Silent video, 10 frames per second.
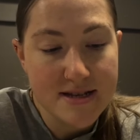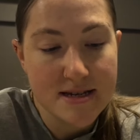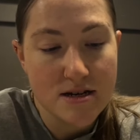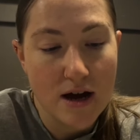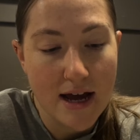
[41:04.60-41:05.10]

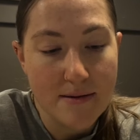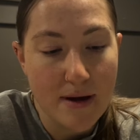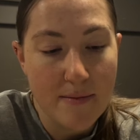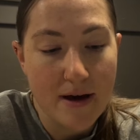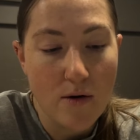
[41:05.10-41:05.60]
tonight,
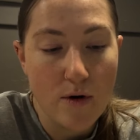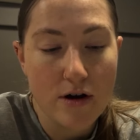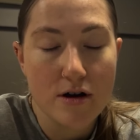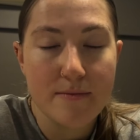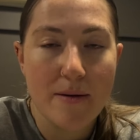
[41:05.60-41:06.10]
maybe I'll
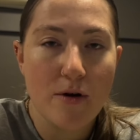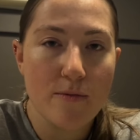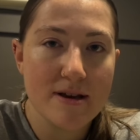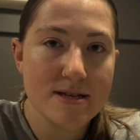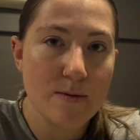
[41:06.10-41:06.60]
work on my
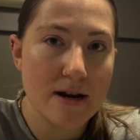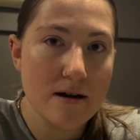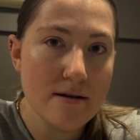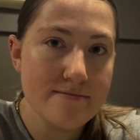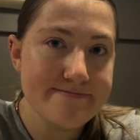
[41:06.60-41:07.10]
Moby
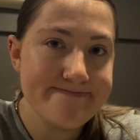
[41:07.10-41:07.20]
sweater.